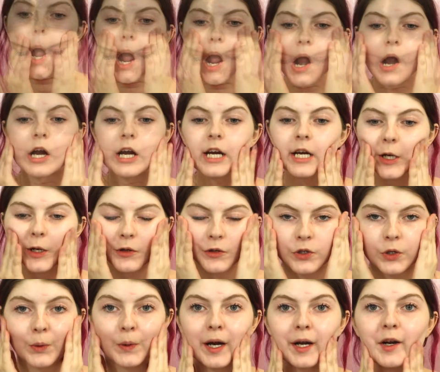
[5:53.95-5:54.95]
Alrighty,
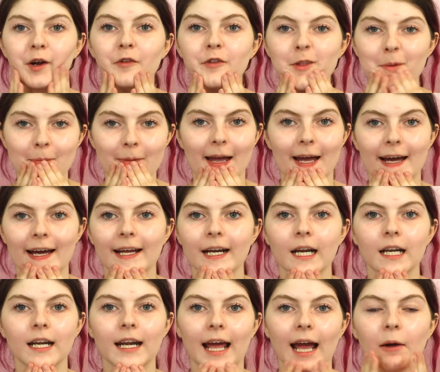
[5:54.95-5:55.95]
so right off the
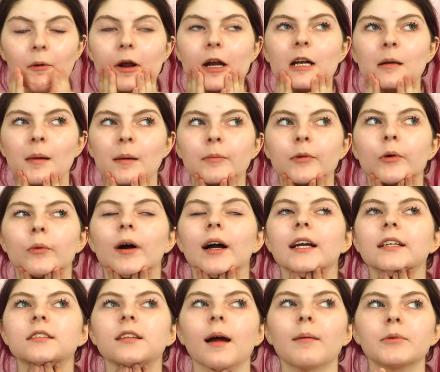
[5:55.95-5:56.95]
bat, now I remember why
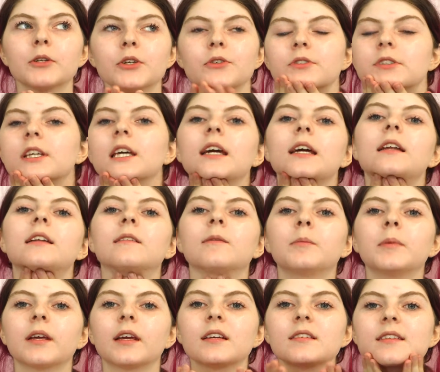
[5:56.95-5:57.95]
I stopped using it. It's
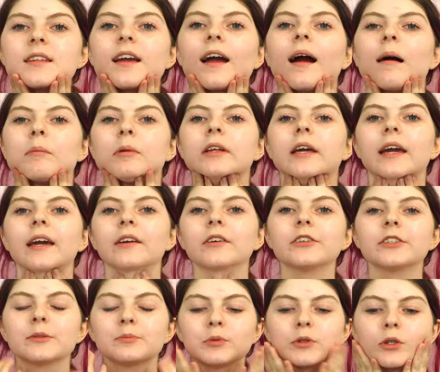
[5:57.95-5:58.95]
because the applicator
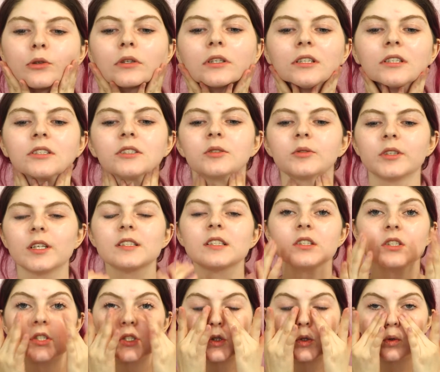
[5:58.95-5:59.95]
is broken, so it
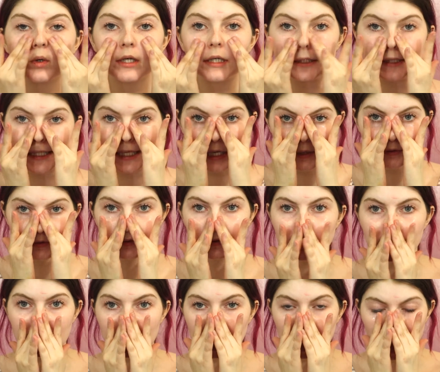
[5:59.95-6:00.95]
doesn't squirt down
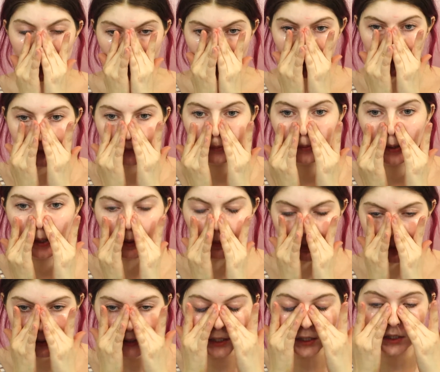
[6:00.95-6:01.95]
as
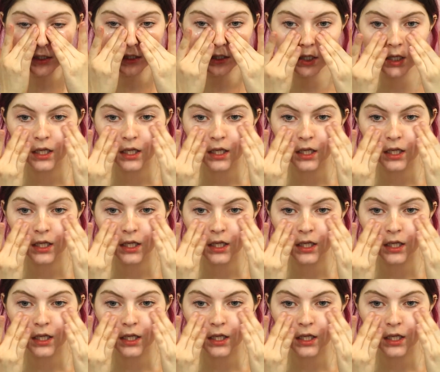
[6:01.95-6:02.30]
proper.